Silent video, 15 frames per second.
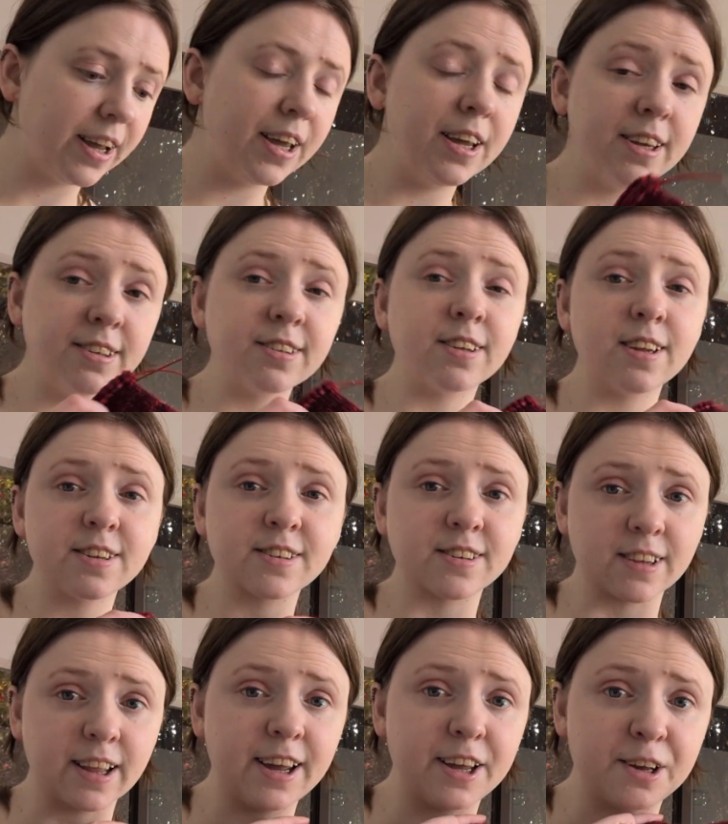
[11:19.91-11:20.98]
is this
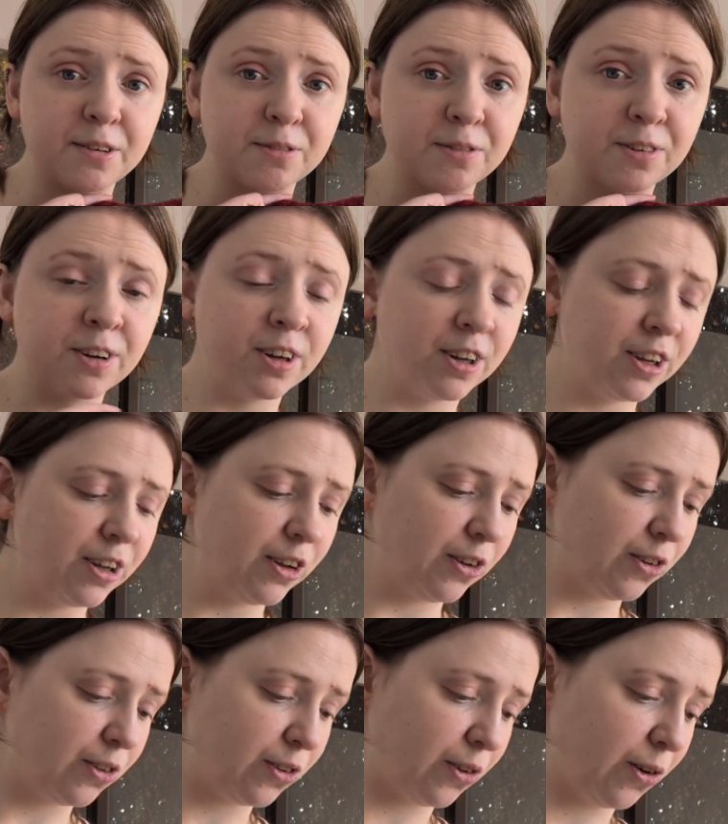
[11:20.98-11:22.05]
sleeve.
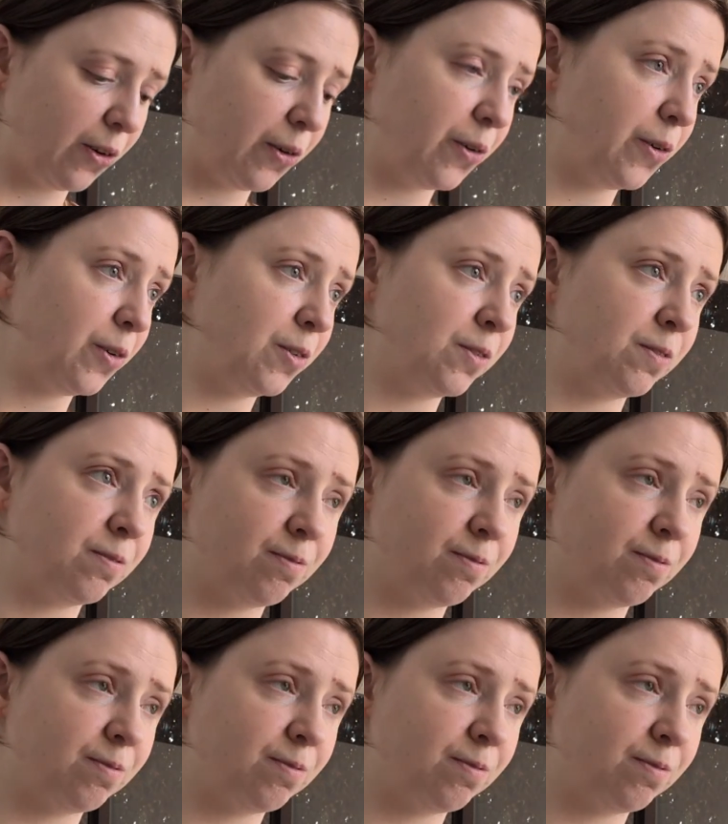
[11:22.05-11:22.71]
So